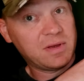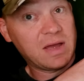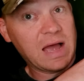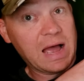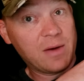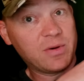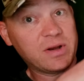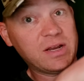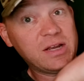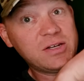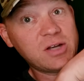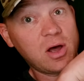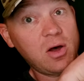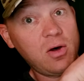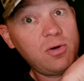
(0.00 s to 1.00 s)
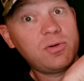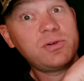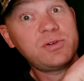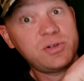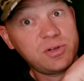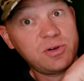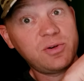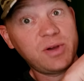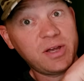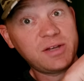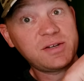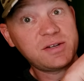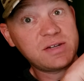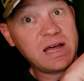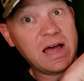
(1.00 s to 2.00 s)
I would need to hold 2
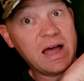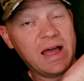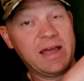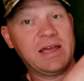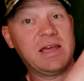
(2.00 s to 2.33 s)
inches high.